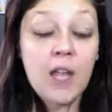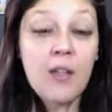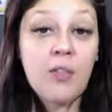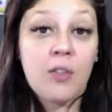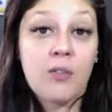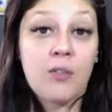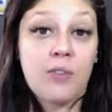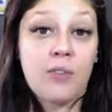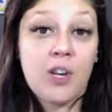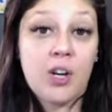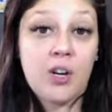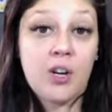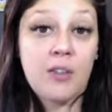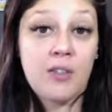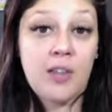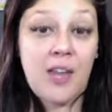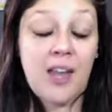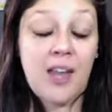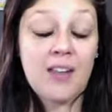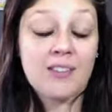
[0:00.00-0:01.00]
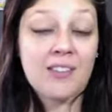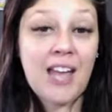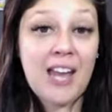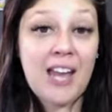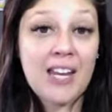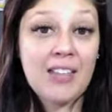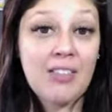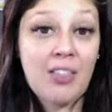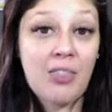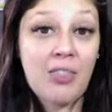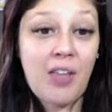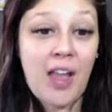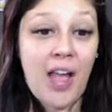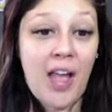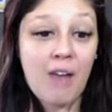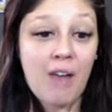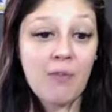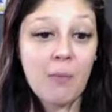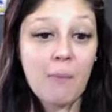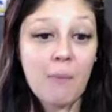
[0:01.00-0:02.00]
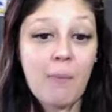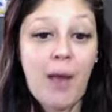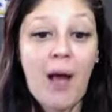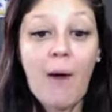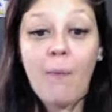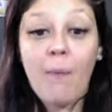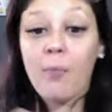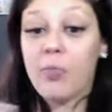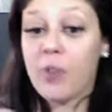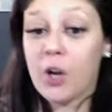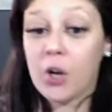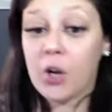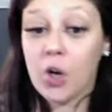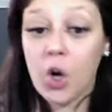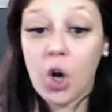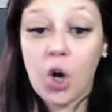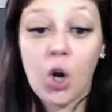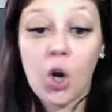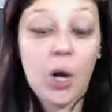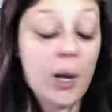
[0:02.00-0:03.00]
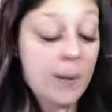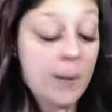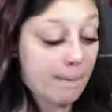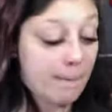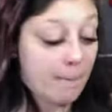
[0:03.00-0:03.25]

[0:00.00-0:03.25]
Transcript: the fear and the anxiety that they have about their current